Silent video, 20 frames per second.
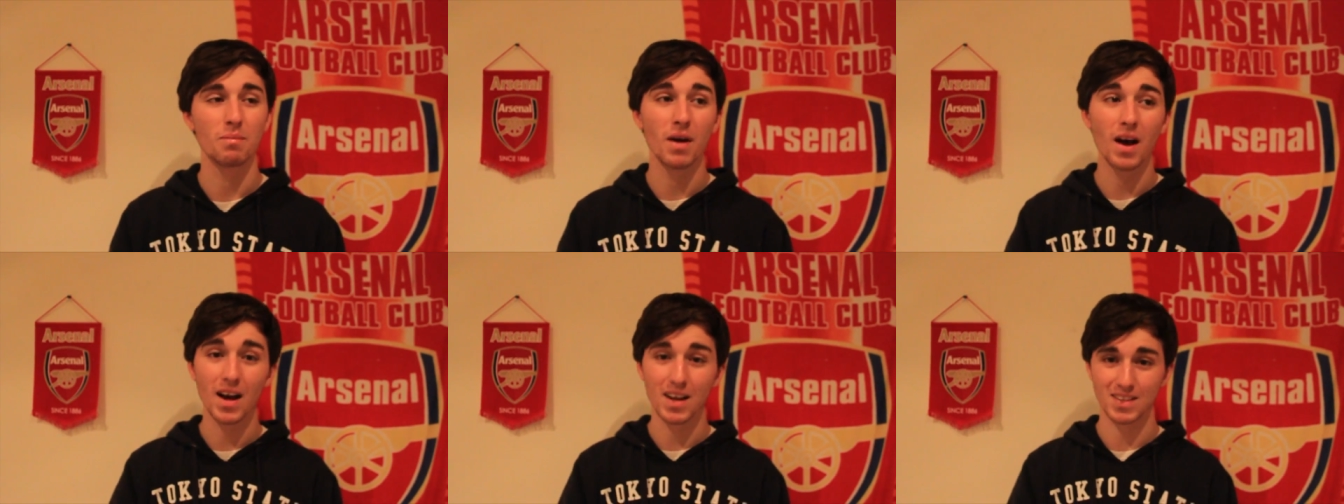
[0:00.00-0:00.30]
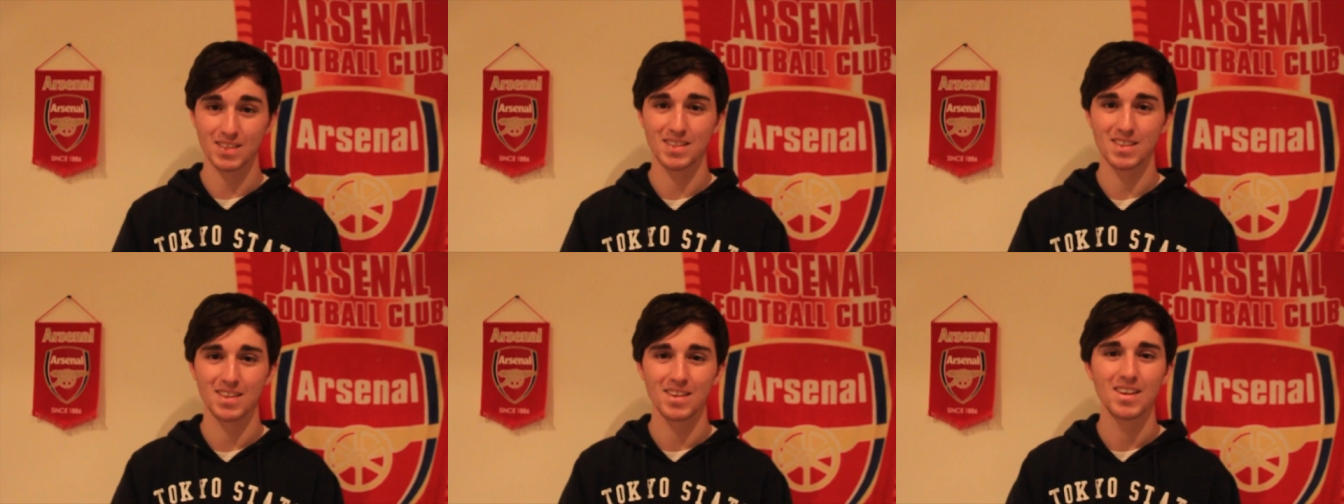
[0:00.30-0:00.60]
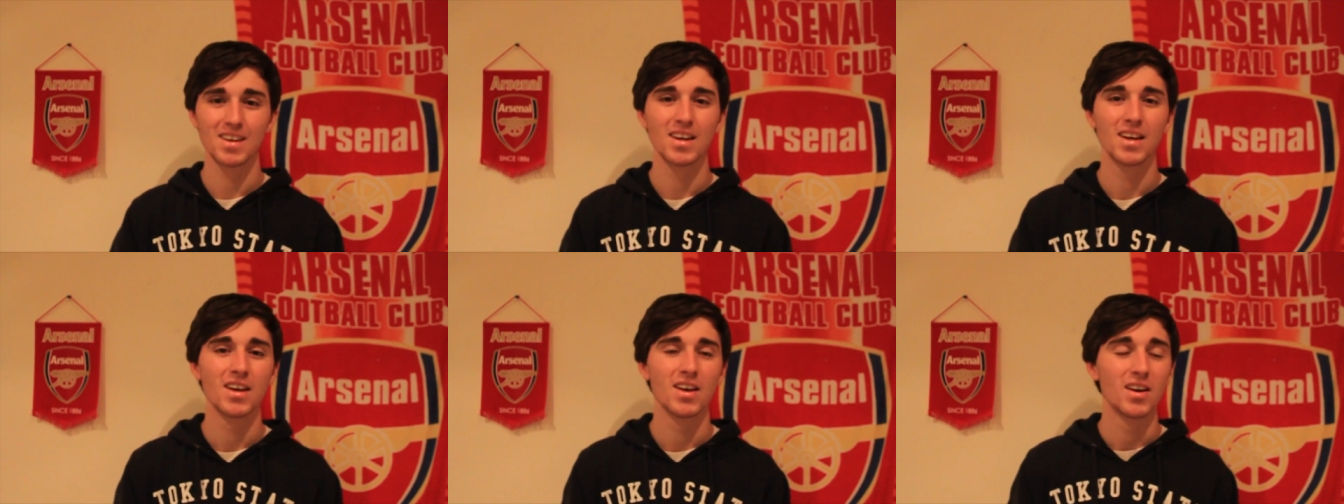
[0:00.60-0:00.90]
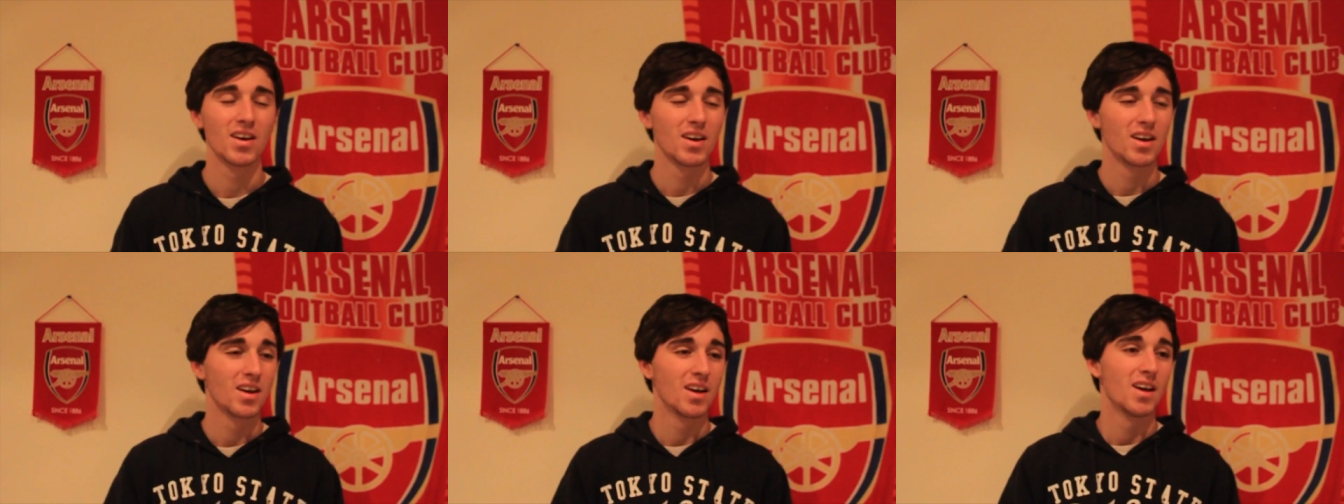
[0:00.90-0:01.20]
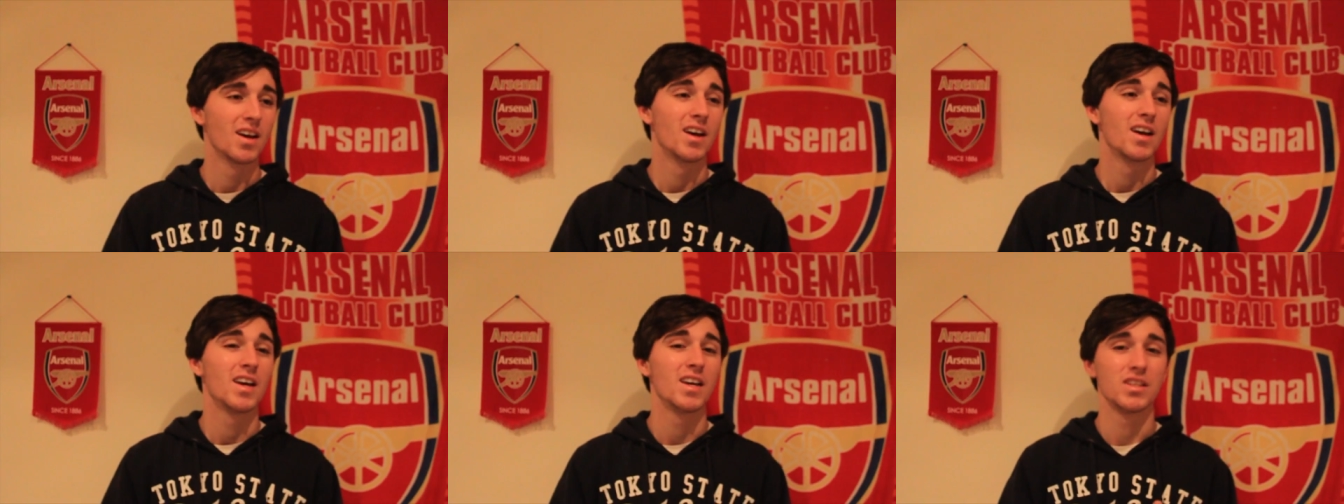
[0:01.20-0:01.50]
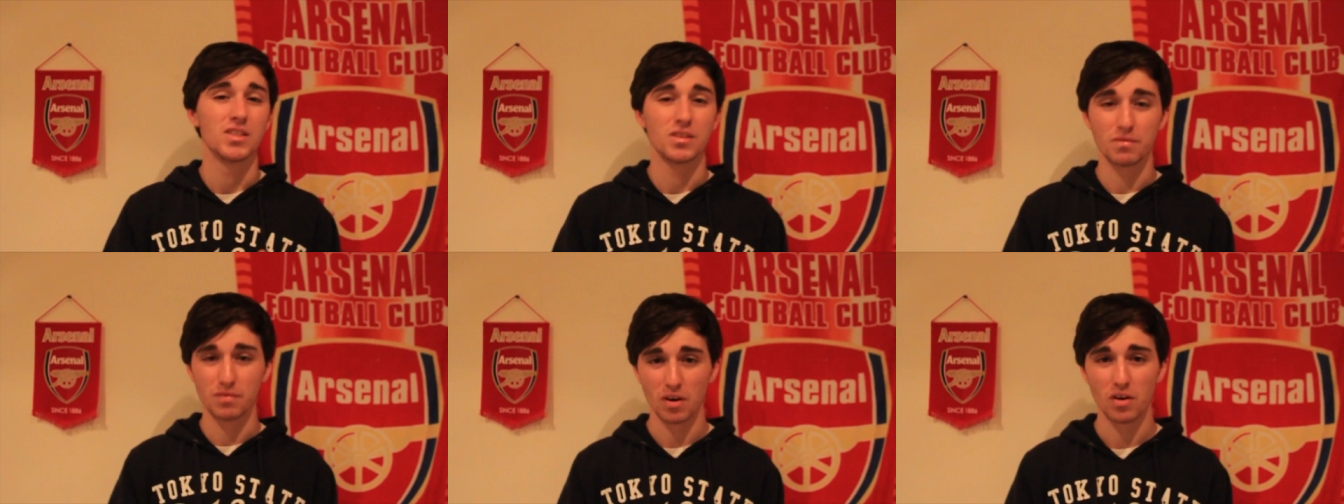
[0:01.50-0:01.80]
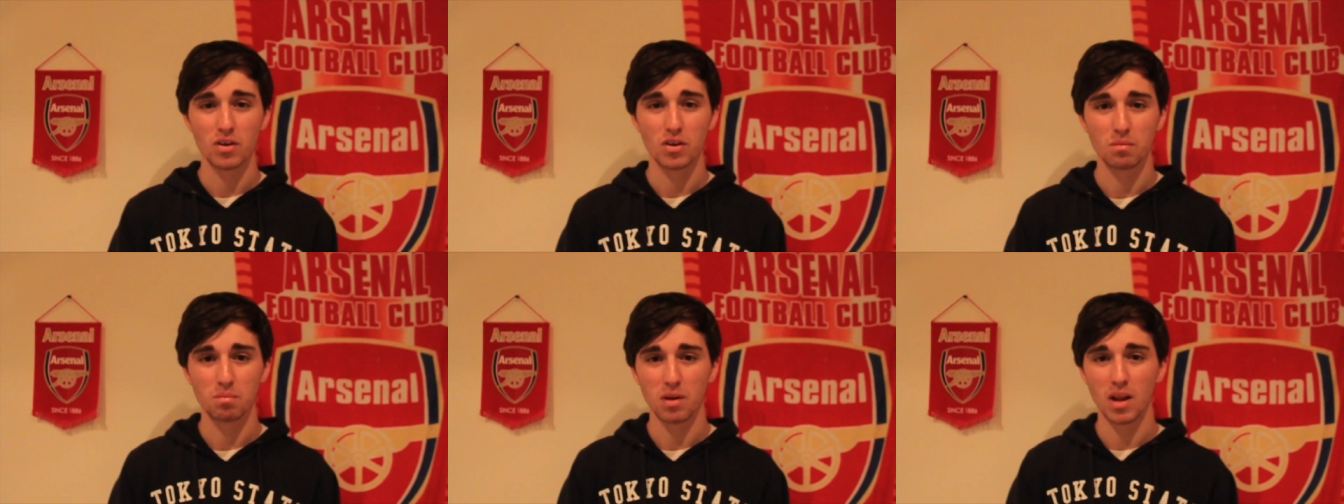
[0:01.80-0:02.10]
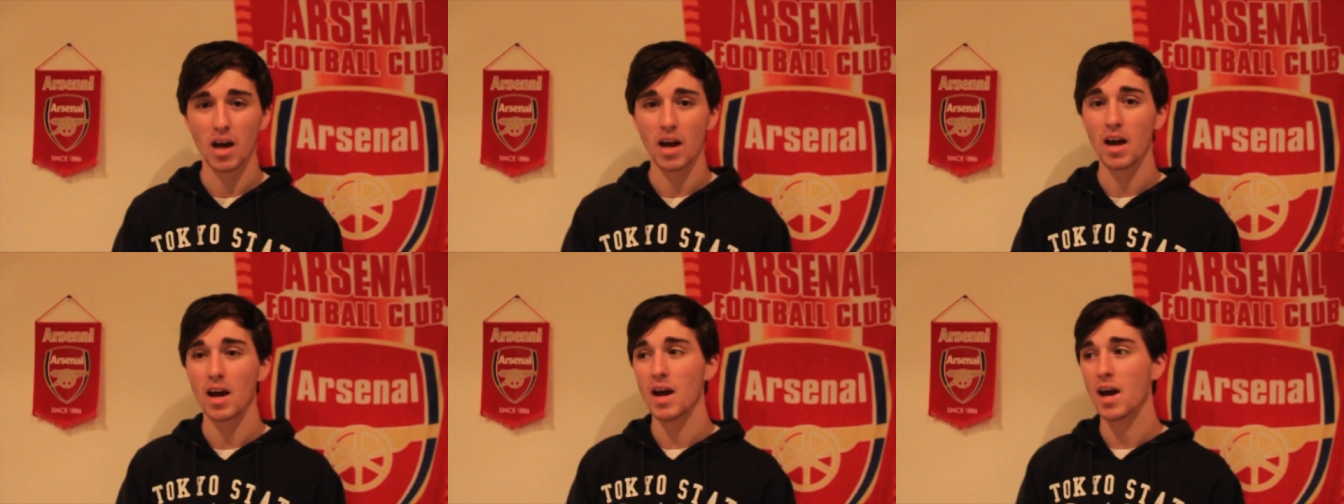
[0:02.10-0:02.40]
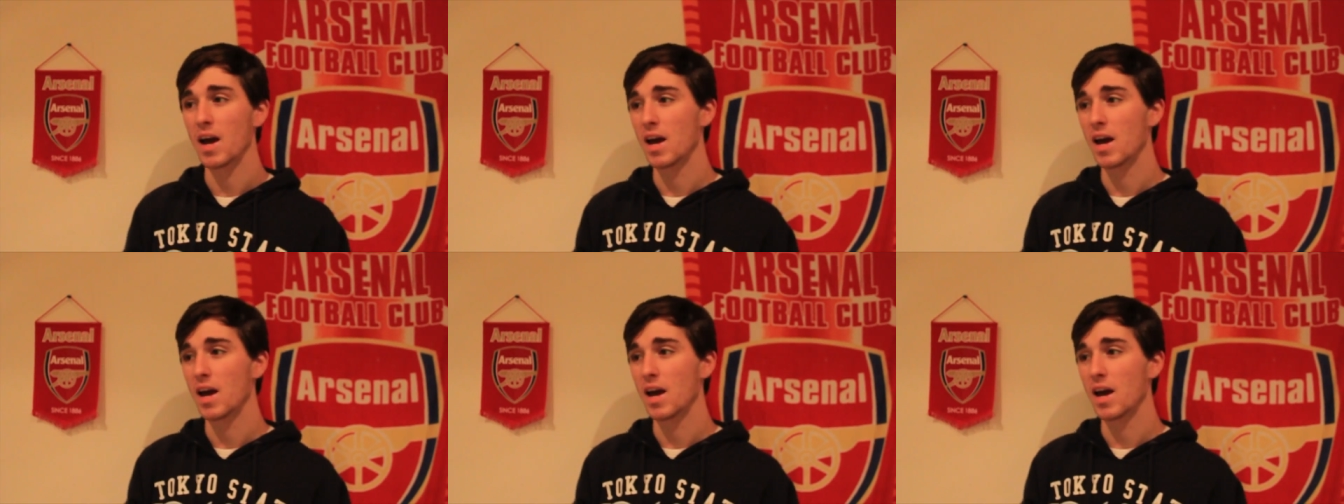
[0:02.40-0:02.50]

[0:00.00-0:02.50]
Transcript: But he's a very good player